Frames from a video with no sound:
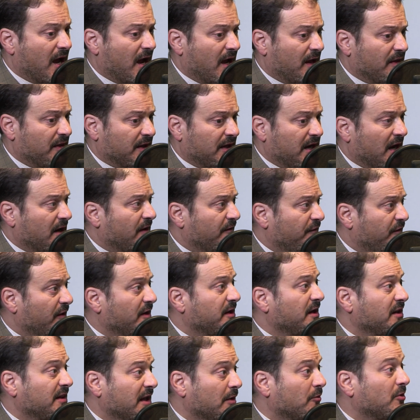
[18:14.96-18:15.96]
the kind of
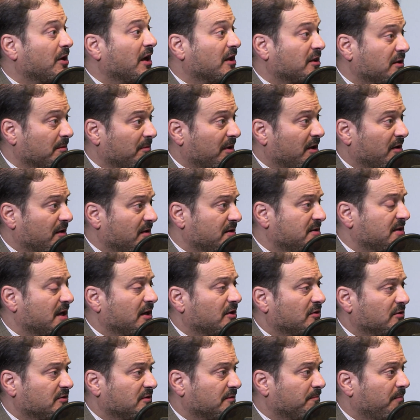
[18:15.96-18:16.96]
funding that will get them out of the
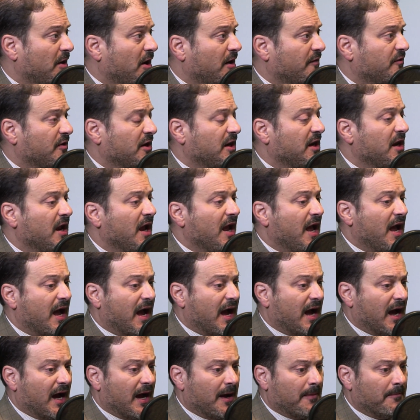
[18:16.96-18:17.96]
cycles of poverty.
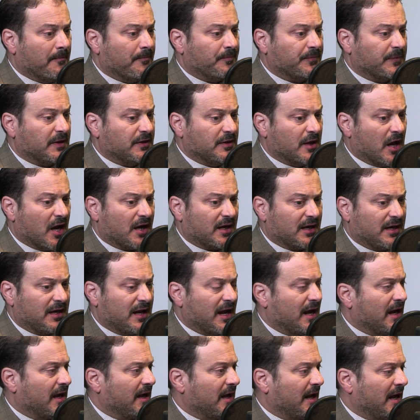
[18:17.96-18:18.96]

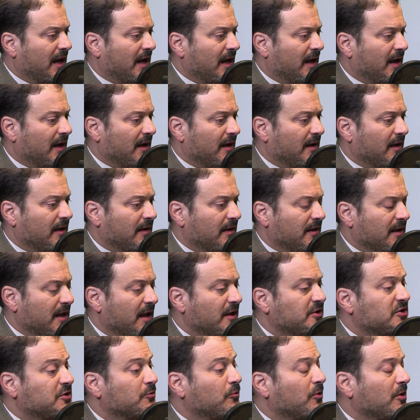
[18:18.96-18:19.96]

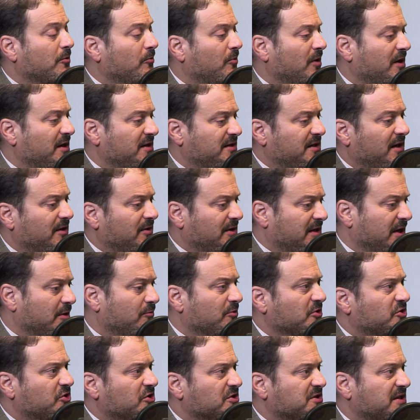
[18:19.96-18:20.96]
It's what he
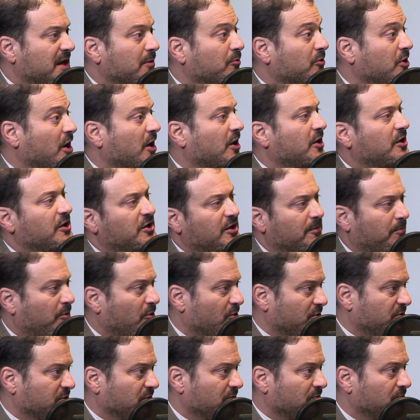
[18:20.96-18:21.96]
did was just say, we're not going to
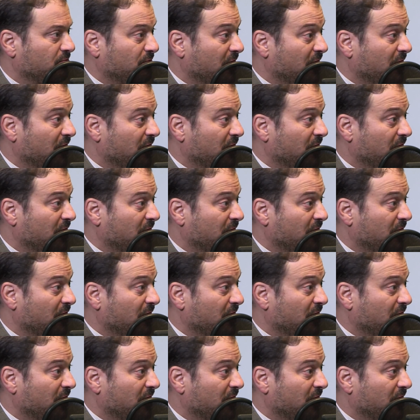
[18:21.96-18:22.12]
deport you.